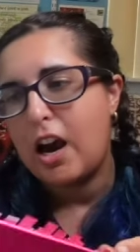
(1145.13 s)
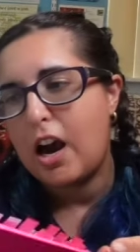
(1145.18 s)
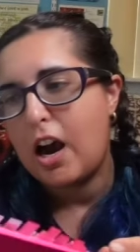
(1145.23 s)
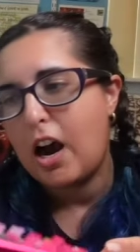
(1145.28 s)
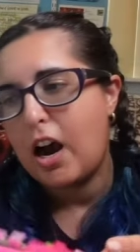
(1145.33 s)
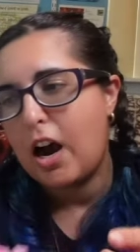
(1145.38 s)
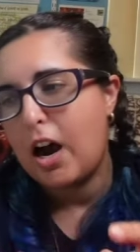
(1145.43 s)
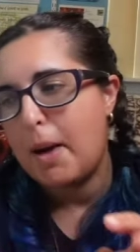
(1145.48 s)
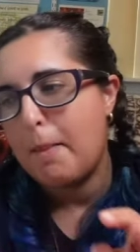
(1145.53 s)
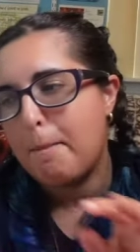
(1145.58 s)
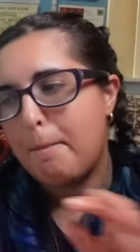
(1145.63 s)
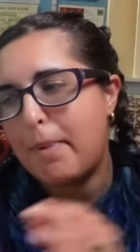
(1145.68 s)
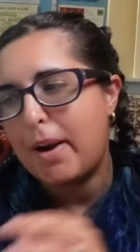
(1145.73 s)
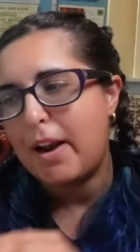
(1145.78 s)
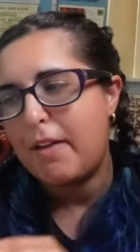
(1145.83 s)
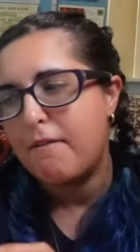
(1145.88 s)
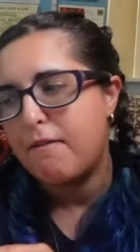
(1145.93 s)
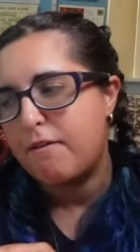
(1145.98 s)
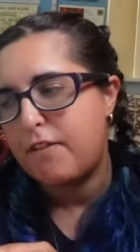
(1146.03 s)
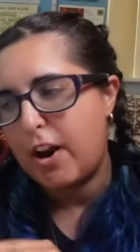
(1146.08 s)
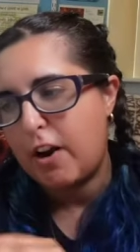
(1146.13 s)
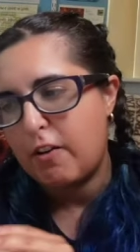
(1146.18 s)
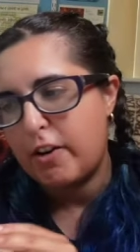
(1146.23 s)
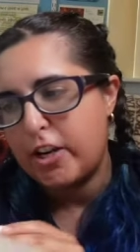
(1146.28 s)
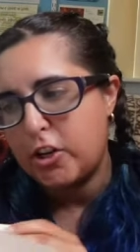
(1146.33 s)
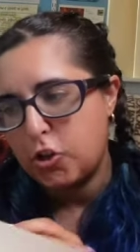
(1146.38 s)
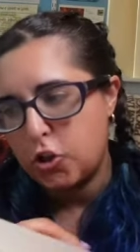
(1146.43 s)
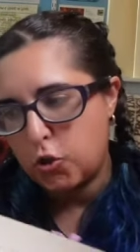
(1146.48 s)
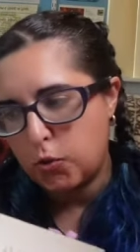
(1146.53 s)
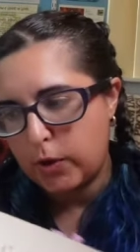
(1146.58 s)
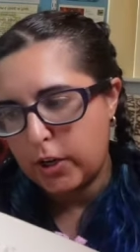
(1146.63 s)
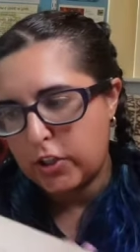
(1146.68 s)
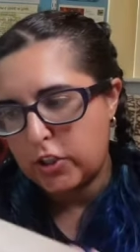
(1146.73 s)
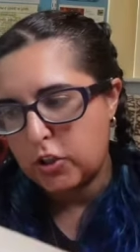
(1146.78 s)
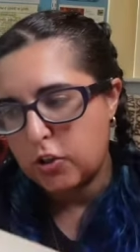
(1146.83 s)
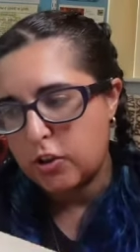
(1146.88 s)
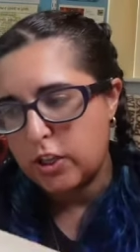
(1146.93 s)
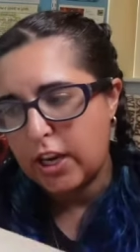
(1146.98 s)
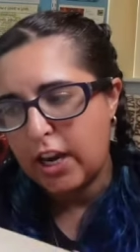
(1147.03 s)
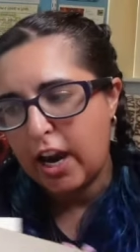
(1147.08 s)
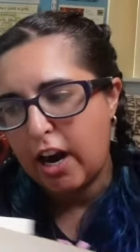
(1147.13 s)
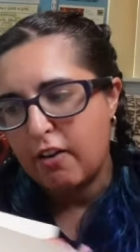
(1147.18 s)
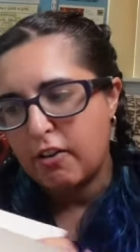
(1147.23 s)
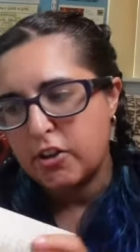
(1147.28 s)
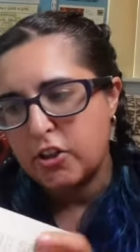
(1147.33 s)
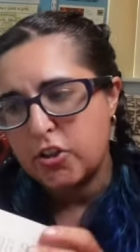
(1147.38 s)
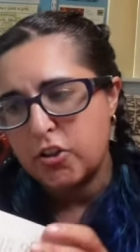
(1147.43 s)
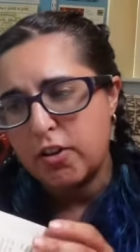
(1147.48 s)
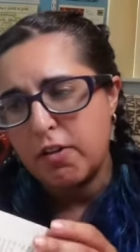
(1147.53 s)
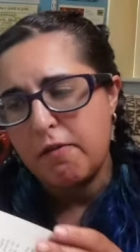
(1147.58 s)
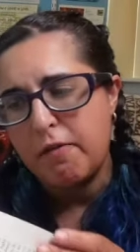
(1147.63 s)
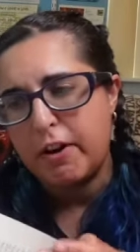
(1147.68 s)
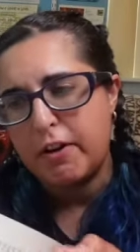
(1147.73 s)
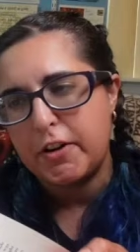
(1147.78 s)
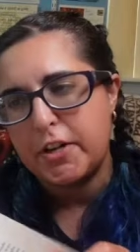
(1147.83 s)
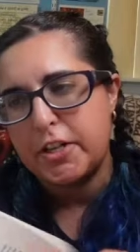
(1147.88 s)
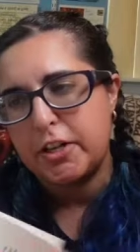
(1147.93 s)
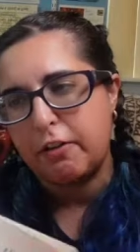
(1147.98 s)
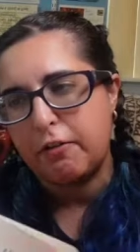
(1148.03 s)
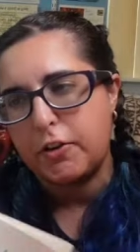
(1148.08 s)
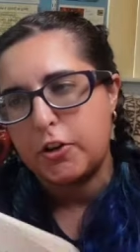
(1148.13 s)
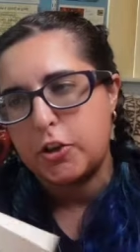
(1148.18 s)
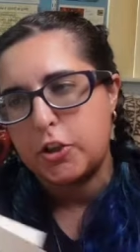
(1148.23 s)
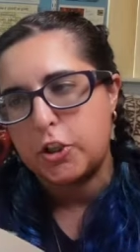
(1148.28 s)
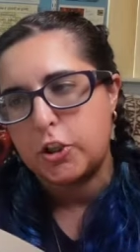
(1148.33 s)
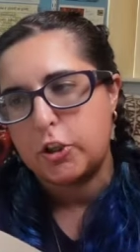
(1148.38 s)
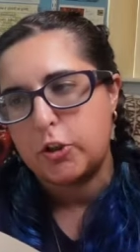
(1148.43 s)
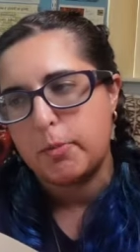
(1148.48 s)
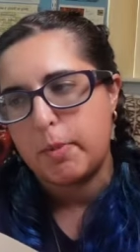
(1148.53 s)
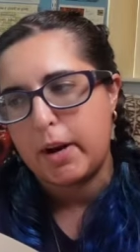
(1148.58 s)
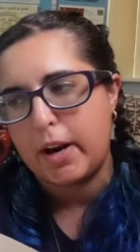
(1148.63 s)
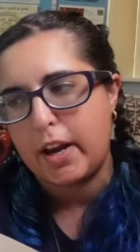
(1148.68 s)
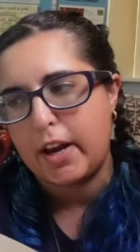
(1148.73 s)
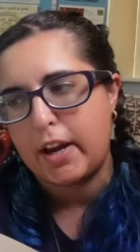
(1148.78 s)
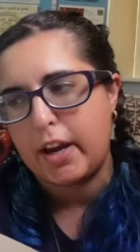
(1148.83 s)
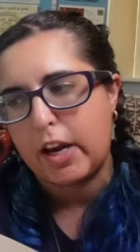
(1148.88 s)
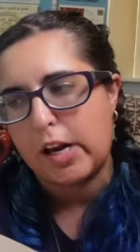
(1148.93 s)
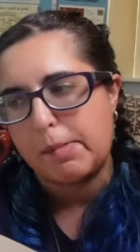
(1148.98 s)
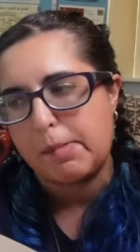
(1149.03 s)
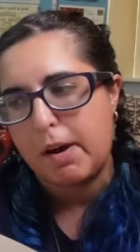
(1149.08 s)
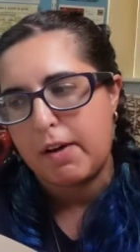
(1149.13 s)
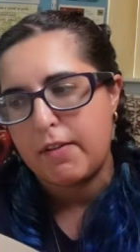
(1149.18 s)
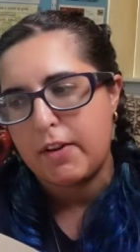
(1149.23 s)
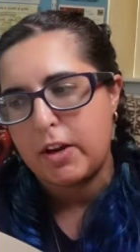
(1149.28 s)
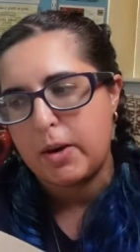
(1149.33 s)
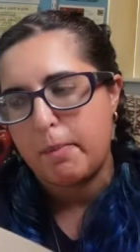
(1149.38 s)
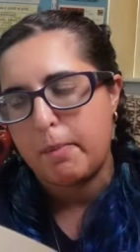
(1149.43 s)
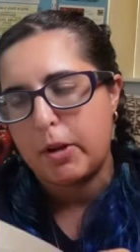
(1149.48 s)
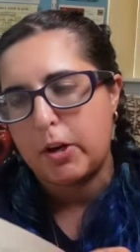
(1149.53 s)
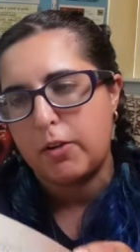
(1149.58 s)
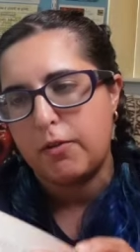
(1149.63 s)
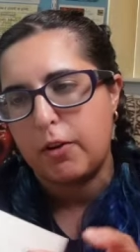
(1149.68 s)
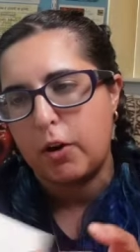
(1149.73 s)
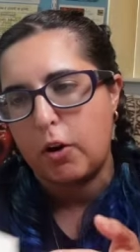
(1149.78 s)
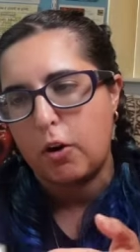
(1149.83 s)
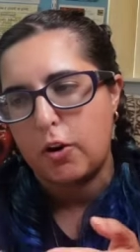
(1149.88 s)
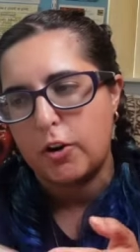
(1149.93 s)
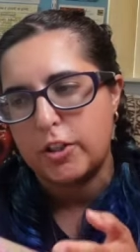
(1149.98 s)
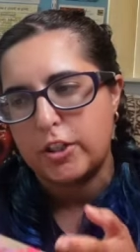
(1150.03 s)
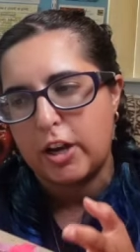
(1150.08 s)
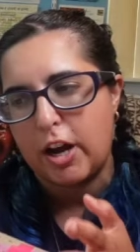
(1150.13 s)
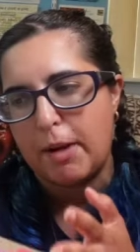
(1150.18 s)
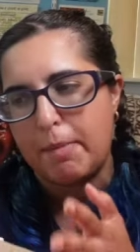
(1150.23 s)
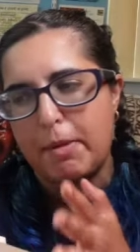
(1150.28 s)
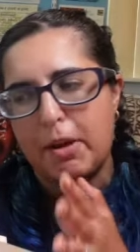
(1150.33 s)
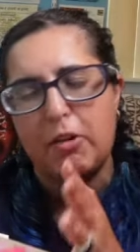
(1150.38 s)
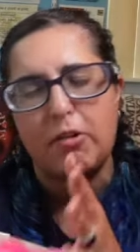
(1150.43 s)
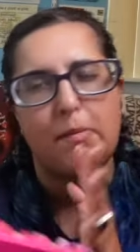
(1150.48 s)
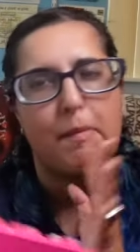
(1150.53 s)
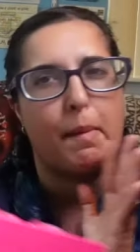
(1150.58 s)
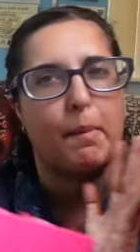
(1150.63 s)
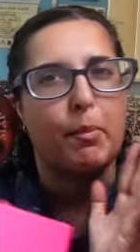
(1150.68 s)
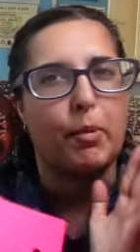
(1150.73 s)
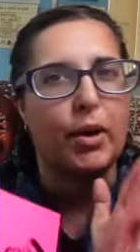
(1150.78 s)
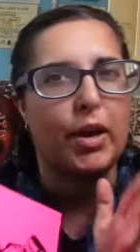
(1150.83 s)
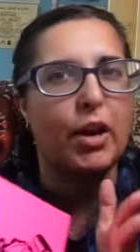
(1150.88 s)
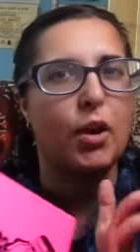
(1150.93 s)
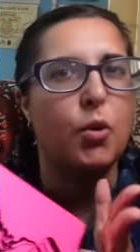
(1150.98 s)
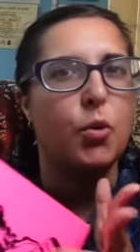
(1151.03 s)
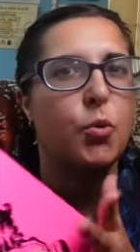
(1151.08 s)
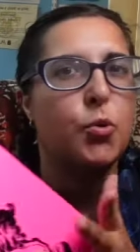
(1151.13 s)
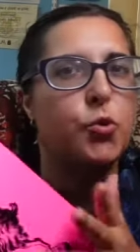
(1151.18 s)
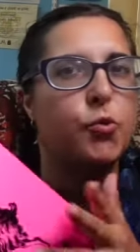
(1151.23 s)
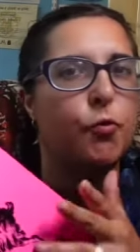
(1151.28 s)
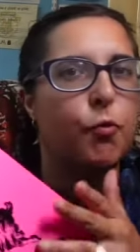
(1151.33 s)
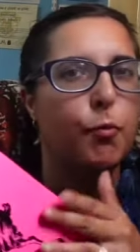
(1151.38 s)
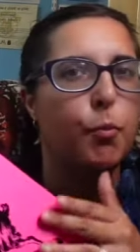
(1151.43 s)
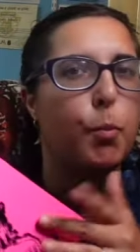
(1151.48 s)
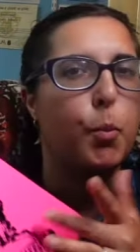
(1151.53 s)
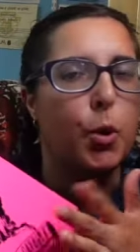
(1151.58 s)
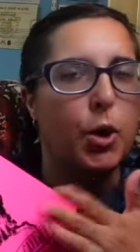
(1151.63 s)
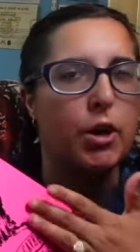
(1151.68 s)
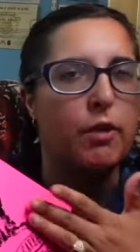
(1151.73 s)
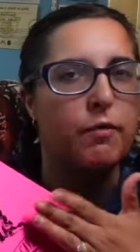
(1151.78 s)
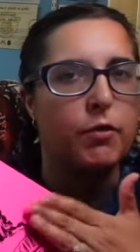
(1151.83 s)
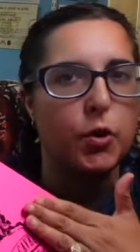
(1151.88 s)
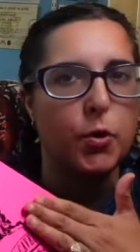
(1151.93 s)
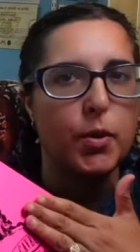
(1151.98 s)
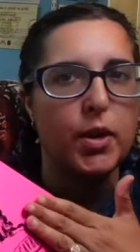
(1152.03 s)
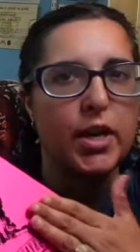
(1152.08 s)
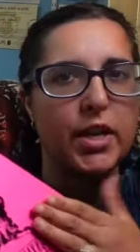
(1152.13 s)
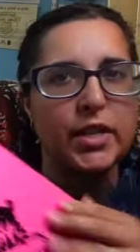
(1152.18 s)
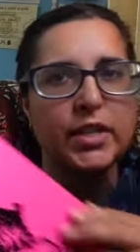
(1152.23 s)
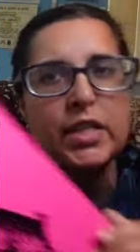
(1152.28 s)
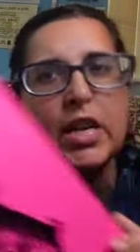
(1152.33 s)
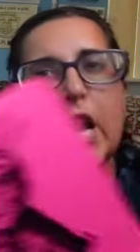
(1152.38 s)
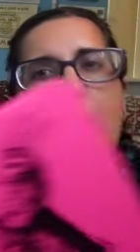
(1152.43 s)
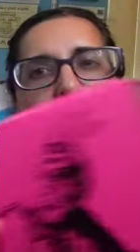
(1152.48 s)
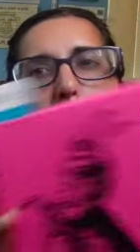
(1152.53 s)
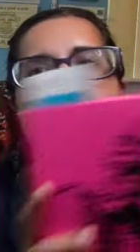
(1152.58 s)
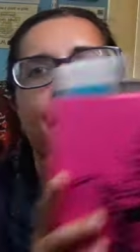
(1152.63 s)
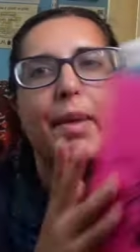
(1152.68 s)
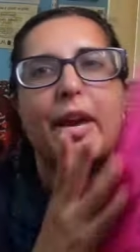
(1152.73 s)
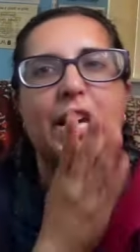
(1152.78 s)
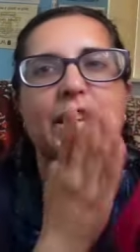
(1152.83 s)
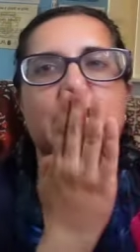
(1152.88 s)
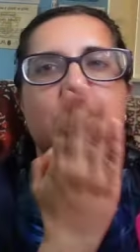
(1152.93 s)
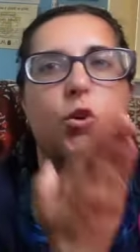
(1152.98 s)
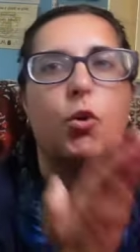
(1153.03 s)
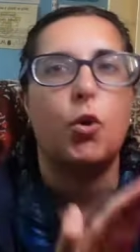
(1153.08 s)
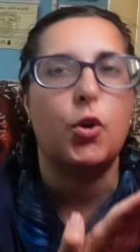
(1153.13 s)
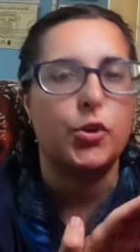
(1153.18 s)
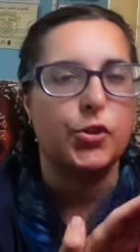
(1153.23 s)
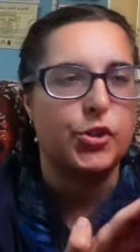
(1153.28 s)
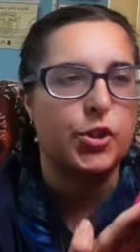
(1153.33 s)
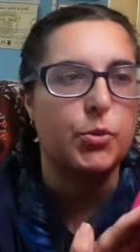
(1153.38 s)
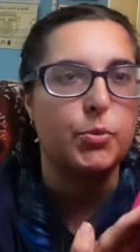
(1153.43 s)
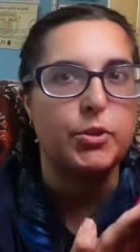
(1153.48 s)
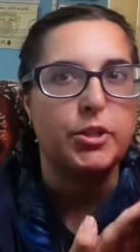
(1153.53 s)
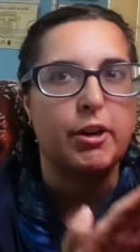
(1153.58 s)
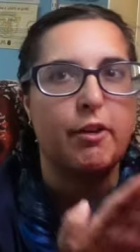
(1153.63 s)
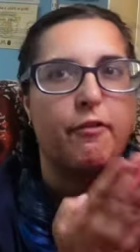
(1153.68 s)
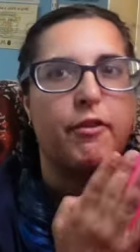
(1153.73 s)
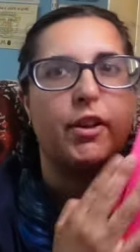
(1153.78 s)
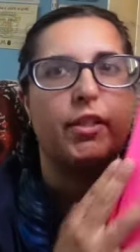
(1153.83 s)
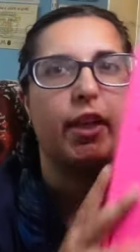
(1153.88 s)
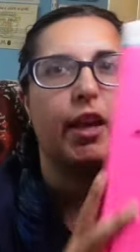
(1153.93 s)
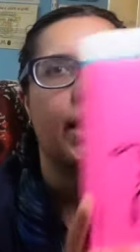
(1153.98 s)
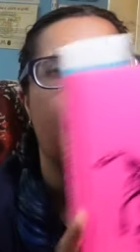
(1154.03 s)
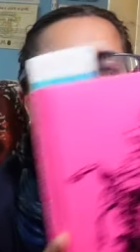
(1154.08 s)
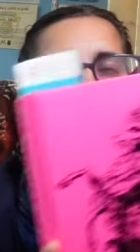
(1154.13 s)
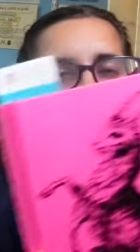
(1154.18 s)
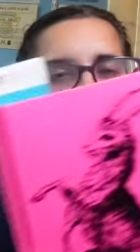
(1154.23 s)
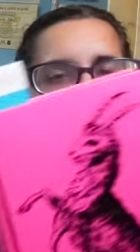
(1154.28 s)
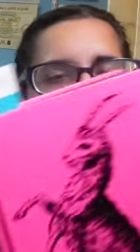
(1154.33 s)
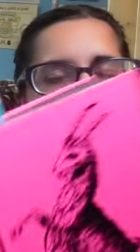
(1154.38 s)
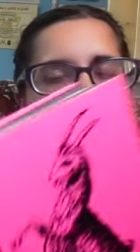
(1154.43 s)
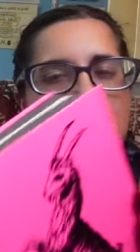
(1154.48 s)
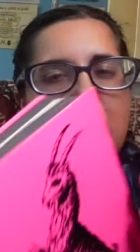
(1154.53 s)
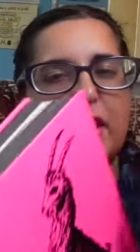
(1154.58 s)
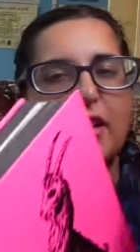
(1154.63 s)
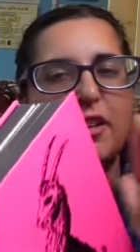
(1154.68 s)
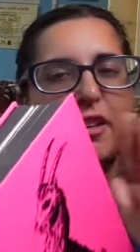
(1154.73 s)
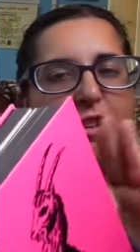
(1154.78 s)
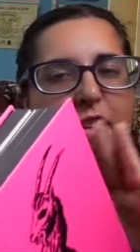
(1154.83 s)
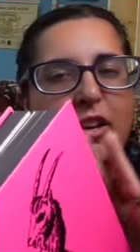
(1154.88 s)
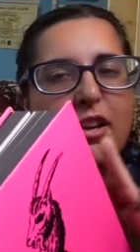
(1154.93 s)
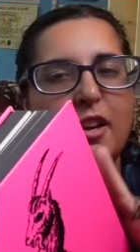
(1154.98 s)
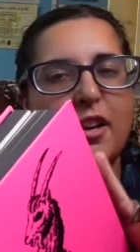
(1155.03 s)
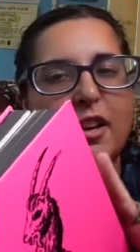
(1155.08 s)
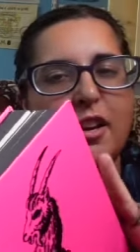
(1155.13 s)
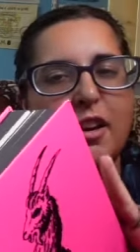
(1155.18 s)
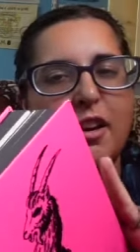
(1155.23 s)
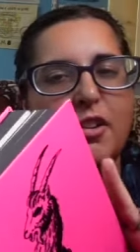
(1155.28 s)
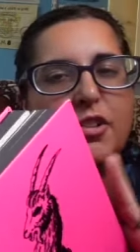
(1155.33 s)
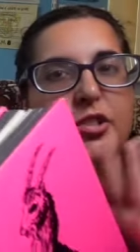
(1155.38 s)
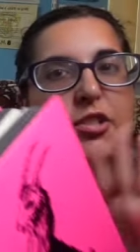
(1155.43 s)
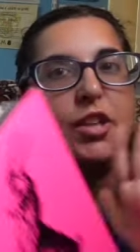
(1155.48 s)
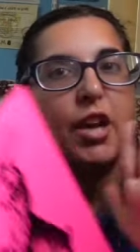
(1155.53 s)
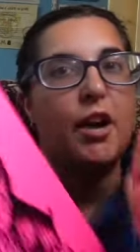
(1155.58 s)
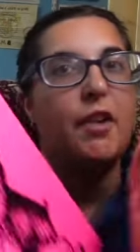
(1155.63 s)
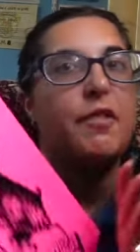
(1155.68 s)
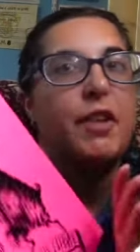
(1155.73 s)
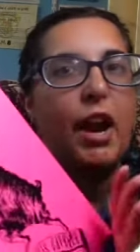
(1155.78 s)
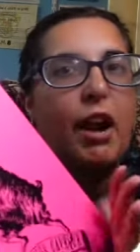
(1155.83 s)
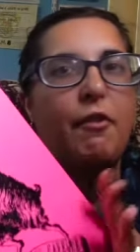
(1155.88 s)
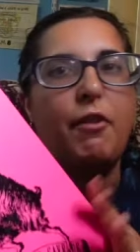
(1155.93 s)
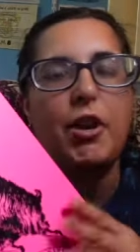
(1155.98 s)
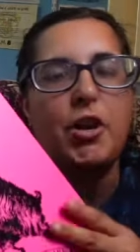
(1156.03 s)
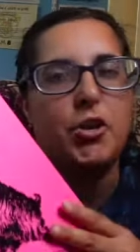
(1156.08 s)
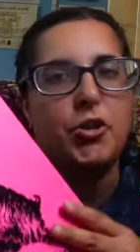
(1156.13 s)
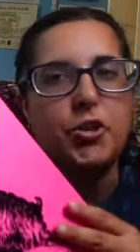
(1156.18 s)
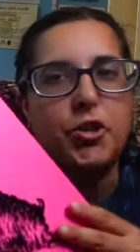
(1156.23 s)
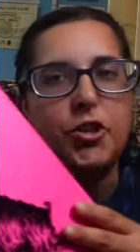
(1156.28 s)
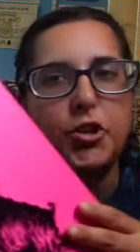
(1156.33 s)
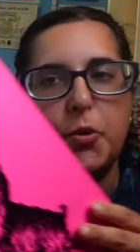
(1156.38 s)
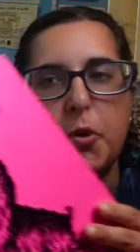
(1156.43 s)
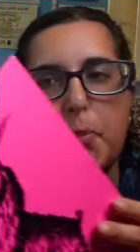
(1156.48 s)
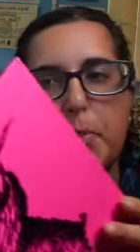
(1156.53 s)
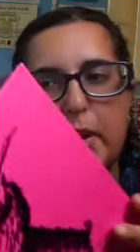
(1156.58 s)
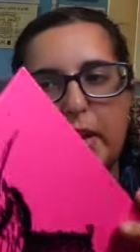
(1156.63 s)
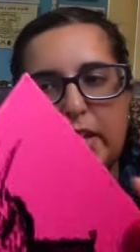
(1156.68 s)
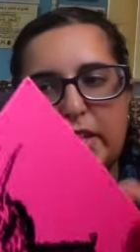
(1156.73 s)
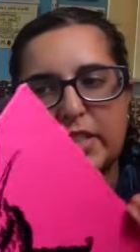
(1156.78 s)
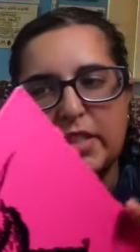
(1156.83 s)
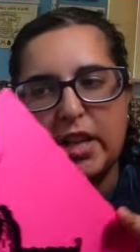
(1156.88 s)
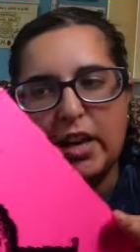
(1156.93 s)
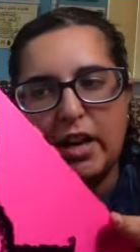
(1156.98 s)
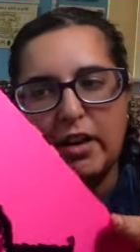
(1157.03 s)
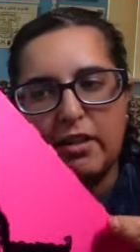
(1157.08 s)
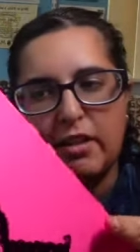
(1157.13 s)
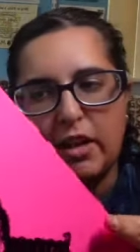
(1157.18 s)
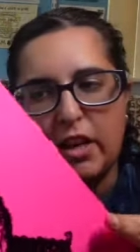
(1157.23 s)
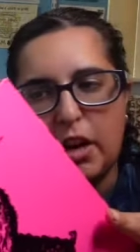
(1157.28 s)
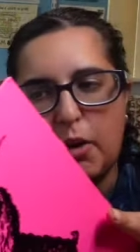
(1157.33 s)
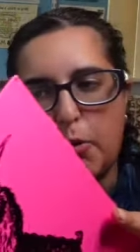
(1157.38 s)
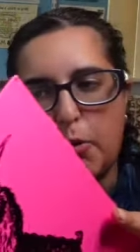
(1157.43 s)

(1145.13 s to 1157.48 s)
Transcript: Um, but I'm very intrigued. The characters are very different too, but again, I'm having a bit of a hard time like remembering who's point of view it is, because they're all so different. Like, I just need a narrator to do it, because then I think I